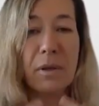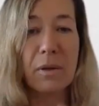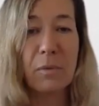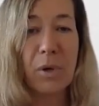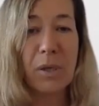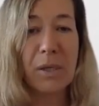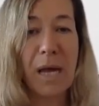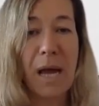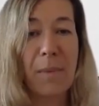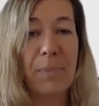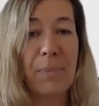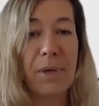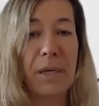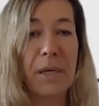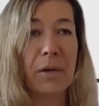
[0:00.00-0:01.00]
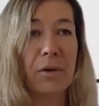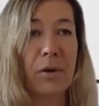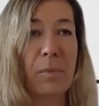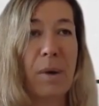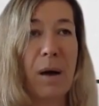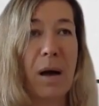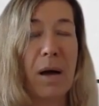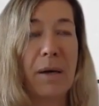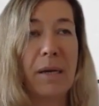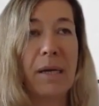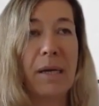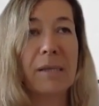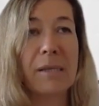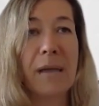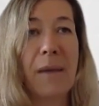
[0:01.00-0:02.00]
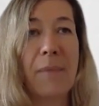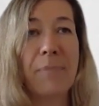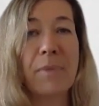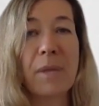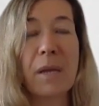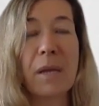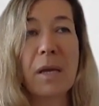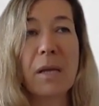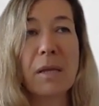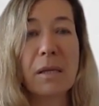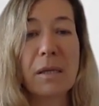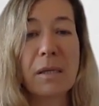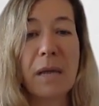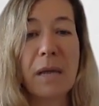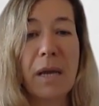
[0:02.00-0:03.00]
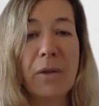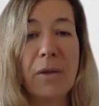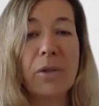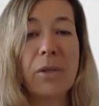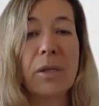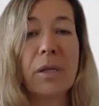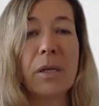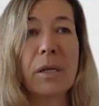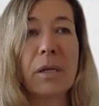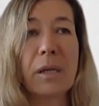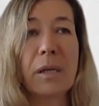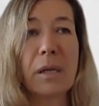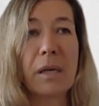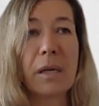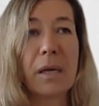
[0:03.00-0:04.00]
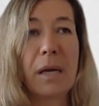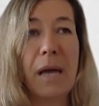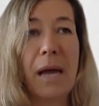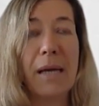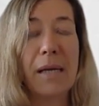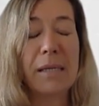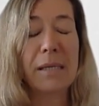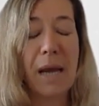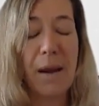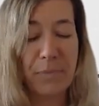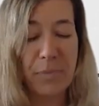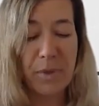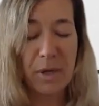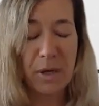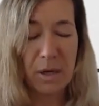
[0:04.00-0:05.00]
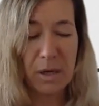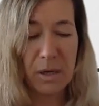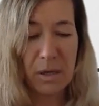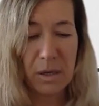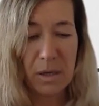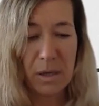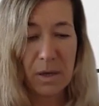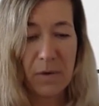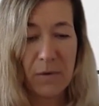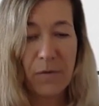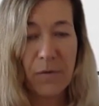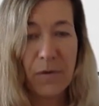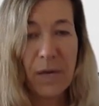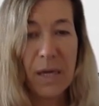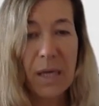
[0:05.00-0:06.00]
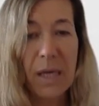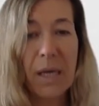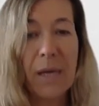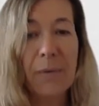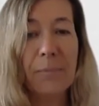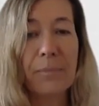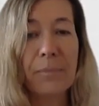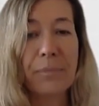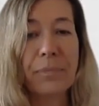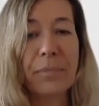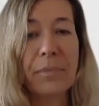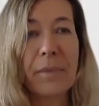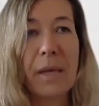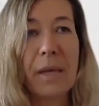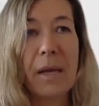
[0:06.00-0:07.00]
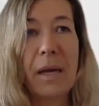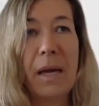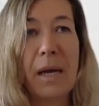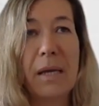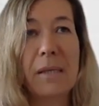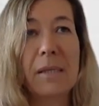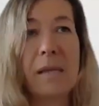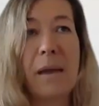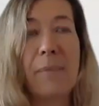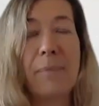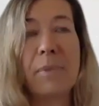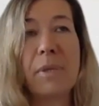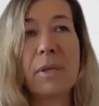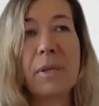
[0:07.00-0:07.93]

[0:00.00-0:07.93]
what's happening in your body, accept the tension, accept the feeling, accept